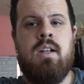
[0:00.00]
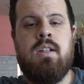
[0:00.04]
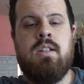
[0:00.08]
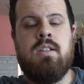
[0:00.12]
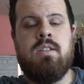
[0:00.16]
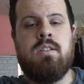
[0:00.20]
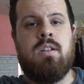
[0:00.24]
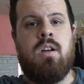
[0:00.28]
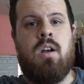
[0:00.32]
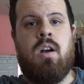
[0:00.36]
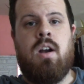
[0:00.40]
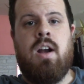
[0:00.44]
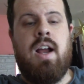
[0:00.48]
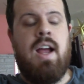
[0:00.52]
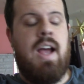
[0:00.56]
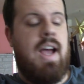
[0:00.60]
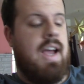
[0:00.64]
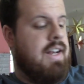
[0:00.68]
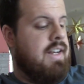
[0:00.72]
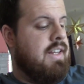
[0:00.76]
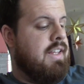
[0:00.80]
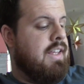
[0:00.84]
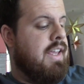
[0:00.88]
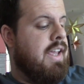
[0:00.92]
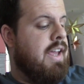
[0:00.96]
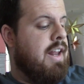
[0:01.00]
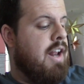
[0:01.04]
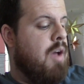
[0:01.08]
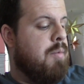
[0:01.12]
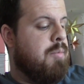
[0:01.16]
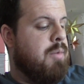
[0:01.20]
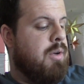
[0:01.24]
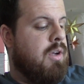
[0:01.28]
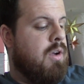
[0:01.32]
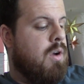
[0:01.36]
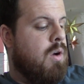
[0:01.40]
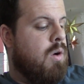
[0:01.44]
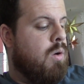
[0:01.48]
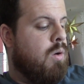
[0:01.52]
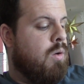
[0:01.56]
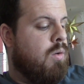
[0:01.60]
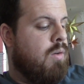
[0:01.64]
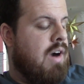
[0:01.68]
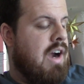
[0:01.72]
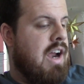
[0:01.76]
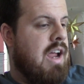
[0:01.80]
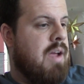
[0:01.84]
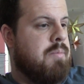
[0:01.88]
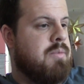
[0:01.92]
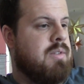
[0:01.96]
Sorry, I had to get up and go
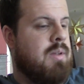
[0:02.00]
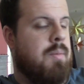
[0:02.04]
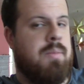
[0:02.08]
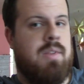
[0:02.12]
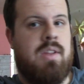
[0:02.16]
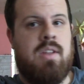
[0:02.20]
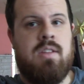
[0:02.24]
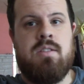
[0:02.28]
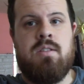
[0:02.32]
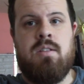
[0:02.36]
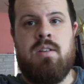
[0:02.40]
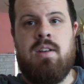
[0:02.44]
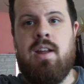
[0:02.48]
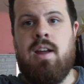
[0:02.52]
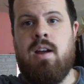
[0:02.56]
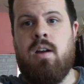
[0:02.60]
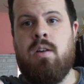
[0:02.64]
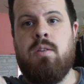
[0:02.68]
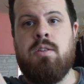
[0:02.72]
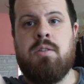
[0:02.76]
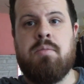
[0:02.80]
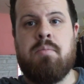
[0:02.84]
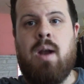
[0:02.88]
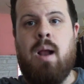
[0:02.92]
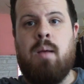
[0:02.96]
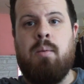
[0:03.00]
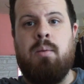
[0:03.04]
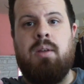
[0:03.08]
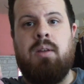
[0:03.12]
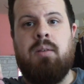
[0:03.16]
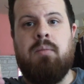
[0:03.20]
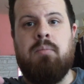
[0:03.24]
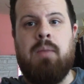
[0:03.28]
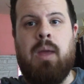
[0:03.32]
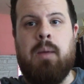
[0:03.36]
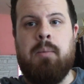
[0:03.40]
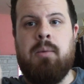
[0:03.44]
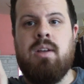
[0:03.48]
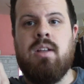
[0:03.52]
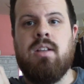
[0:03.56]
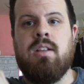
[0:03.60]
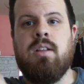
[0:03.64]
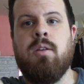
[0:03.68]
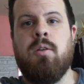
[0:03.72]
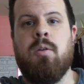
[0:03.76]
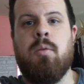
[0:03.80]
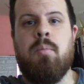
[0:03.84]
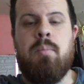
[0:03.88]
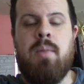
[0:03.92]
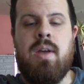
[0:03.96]
grab something, so now it's probably maybe a
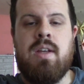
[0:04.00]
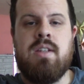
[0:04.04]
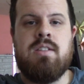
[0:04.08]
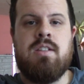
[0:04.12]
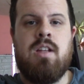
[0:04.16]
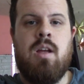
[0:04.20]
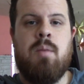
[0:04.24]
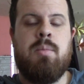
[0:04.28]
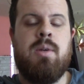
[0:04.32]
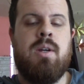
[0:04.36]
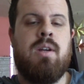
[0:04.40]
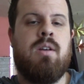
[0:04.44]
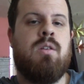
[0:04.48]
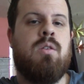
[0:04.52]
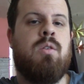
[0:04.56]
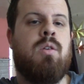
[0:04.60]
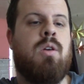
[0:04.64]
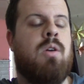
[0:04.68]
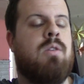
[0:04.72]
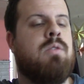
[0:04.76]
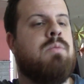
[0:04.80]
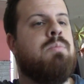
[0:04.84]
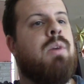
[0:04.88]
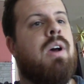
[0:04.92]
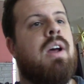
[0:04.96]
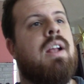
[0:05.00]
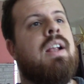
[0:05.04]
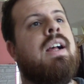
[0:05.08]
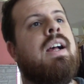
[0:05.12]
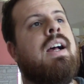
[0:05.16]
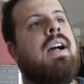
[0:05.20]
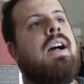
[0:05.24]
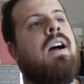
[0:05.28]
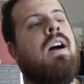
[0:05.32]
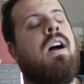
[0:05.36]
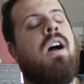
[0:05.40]
little messed up here, who knows, but